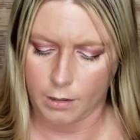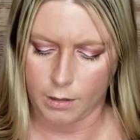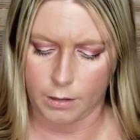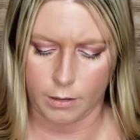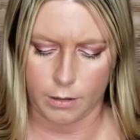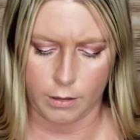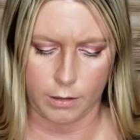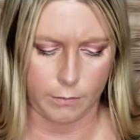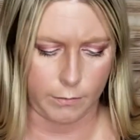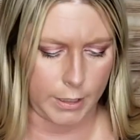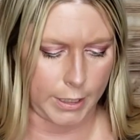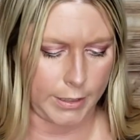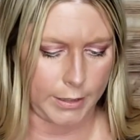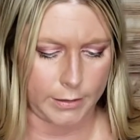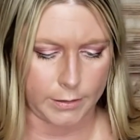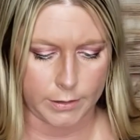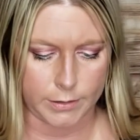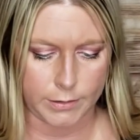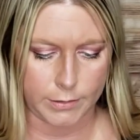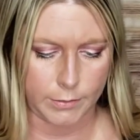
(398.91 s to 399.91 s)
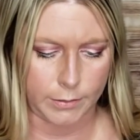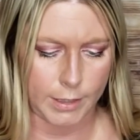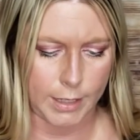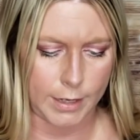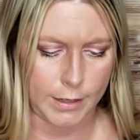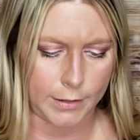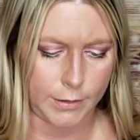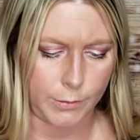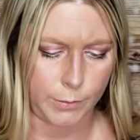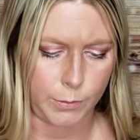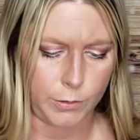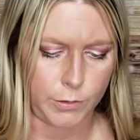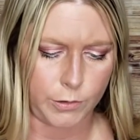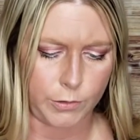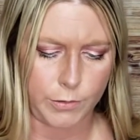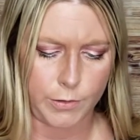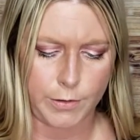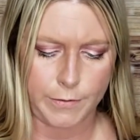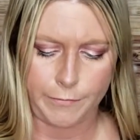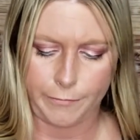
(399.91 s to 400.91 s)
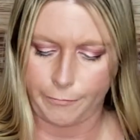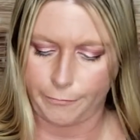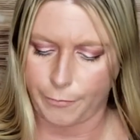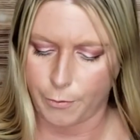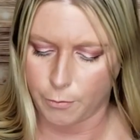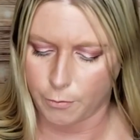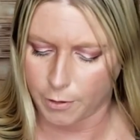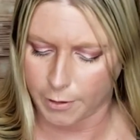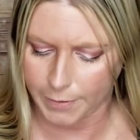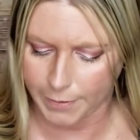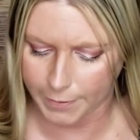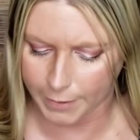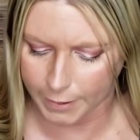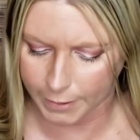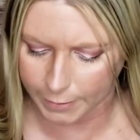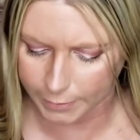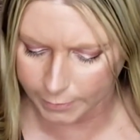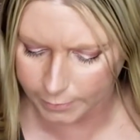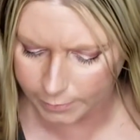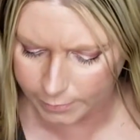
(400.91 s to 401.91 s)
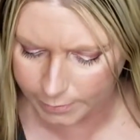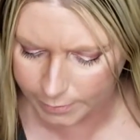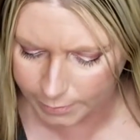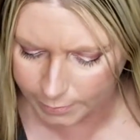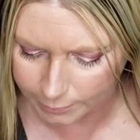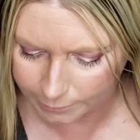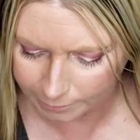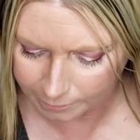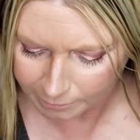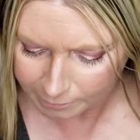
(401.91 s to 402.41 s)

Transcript: All right. So that is 1, 2, 3, 4 things.